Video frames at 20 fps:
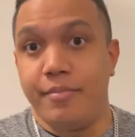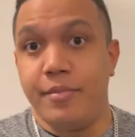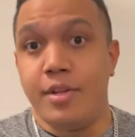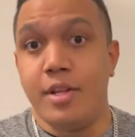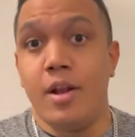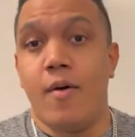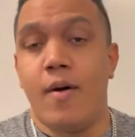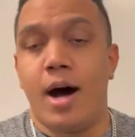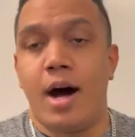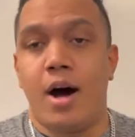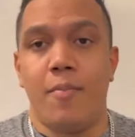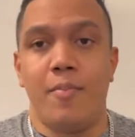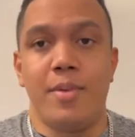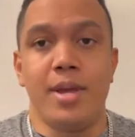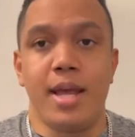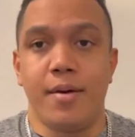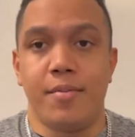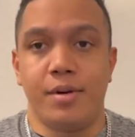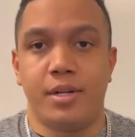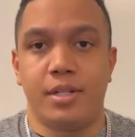you know, I'll
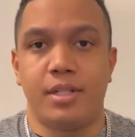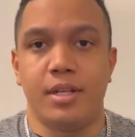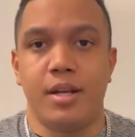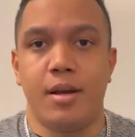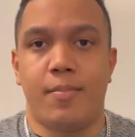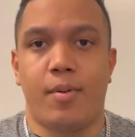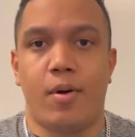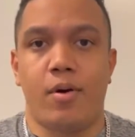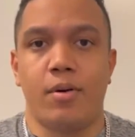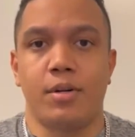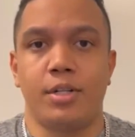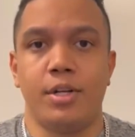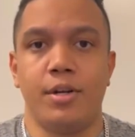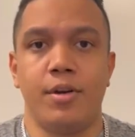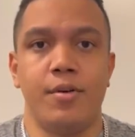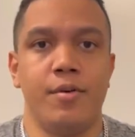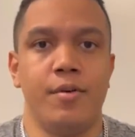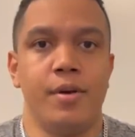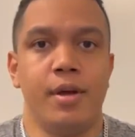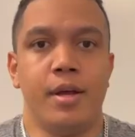be able to see a part
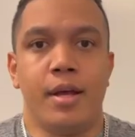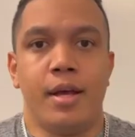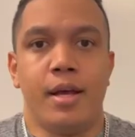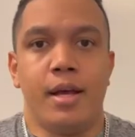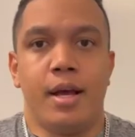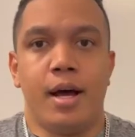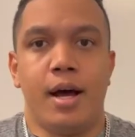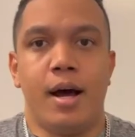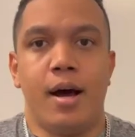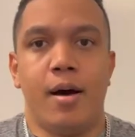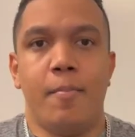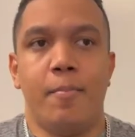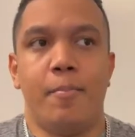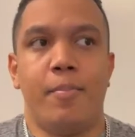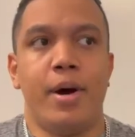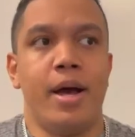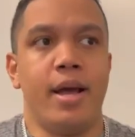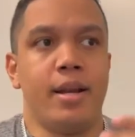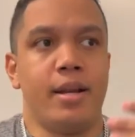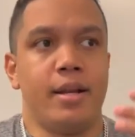two.
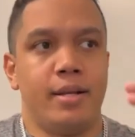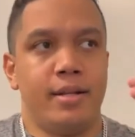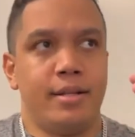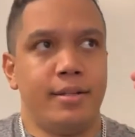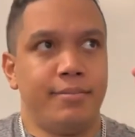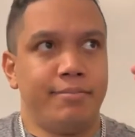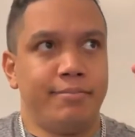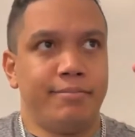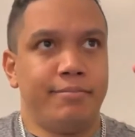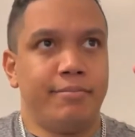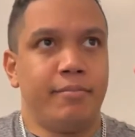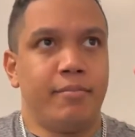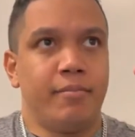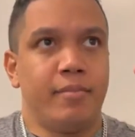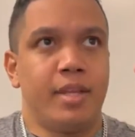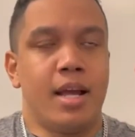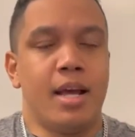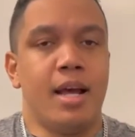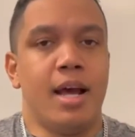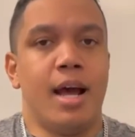But
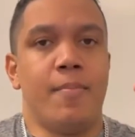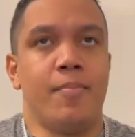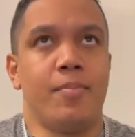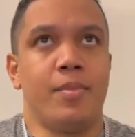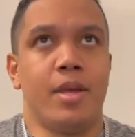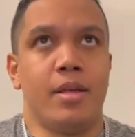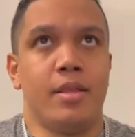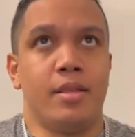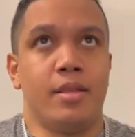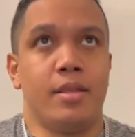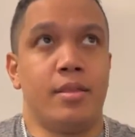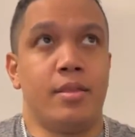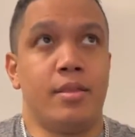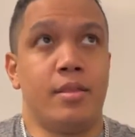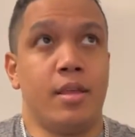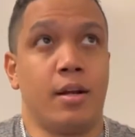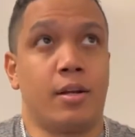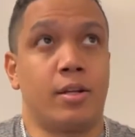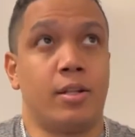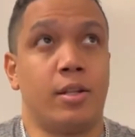
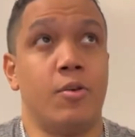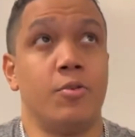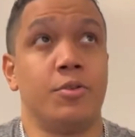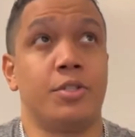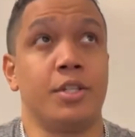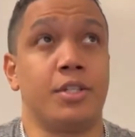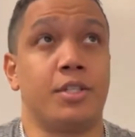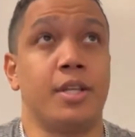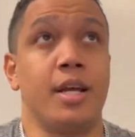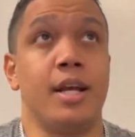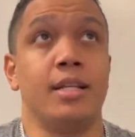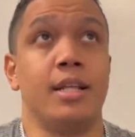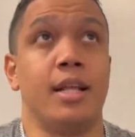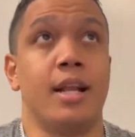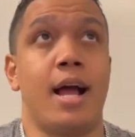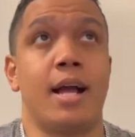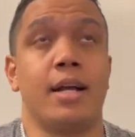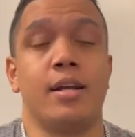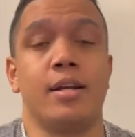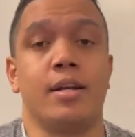the closest thing
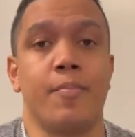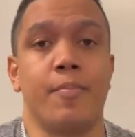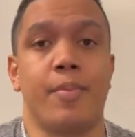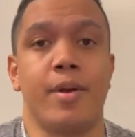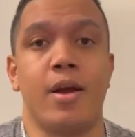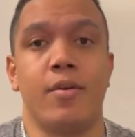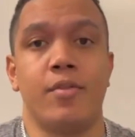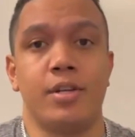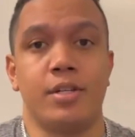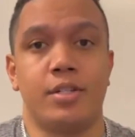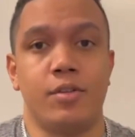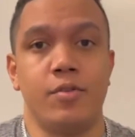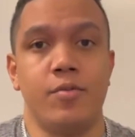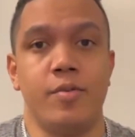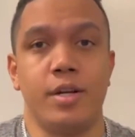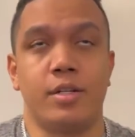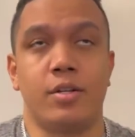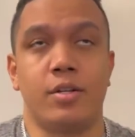that I can compare this to